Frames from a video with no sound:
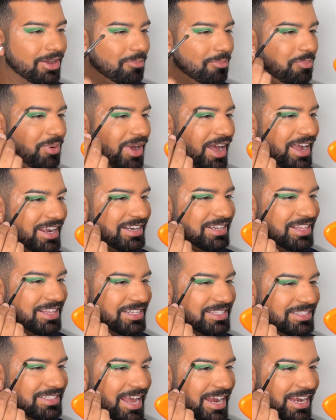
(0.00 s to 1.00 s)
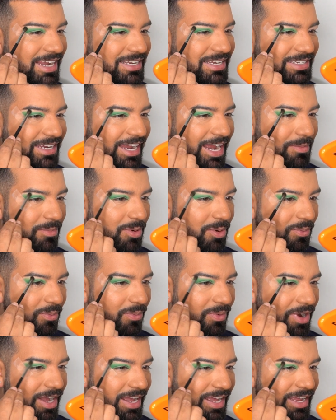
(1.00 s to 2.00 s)
But the second time
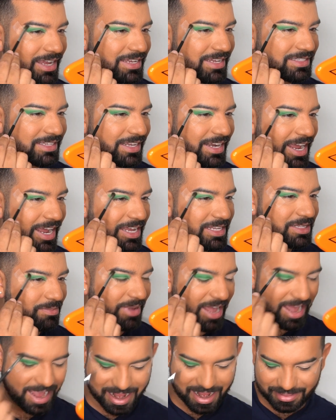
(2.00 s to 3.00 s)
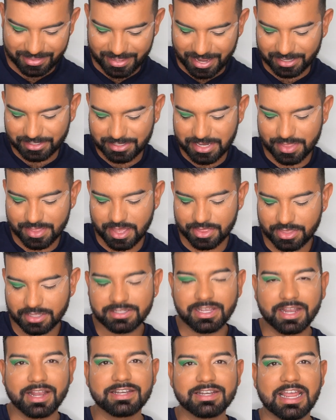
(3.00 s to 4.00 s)
wasn't as bad. They said that the
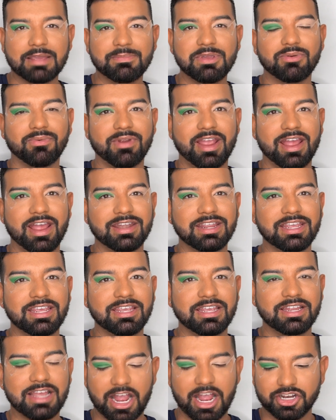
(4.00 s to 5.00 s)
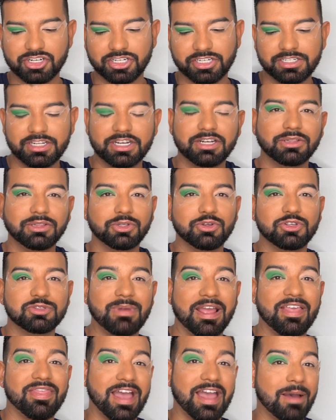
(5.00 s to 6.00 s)
second time he ran, he actually didn't lose
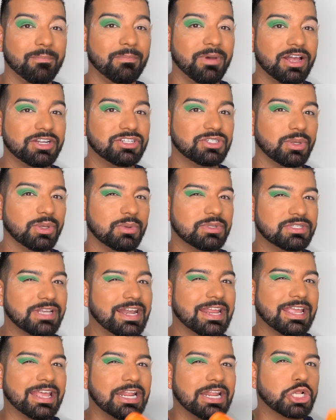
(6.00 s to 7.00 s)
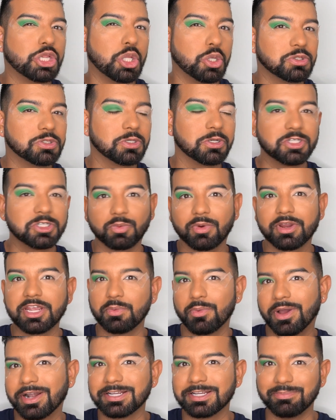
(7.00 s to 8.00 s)
by that much. So he was kind of getting closer to where he
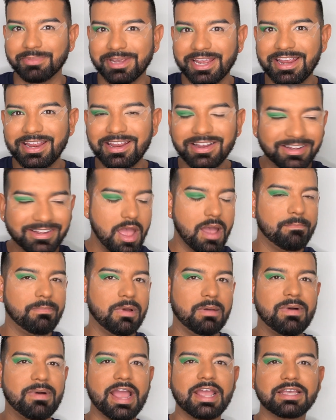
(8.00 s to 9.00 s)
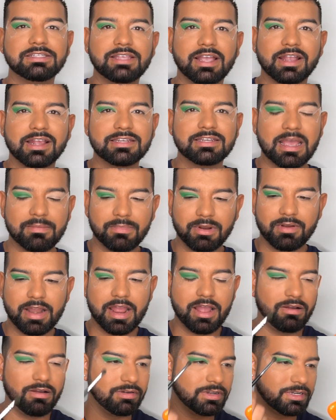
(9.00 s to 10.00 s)
wanted to be. But by his second time
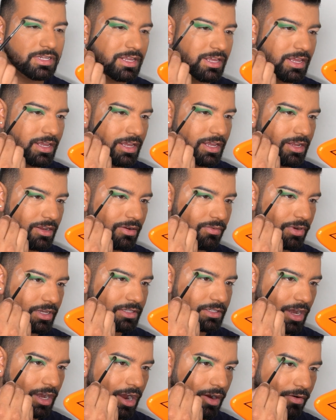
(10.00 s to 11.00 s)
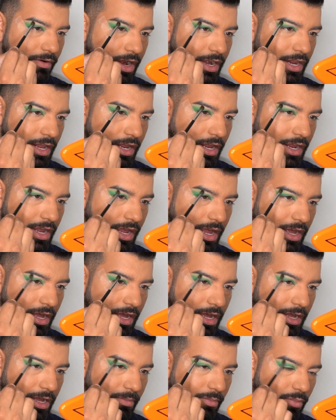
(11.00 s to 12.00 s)
around, he was already
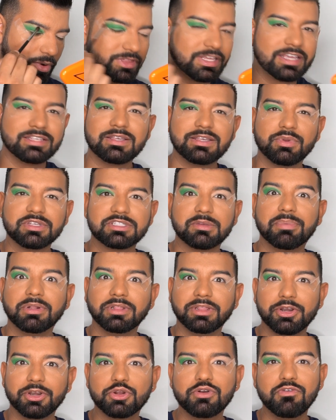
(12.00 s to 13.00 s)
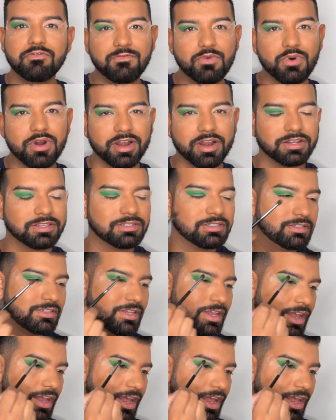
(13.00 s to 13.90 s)
what they said was a political force.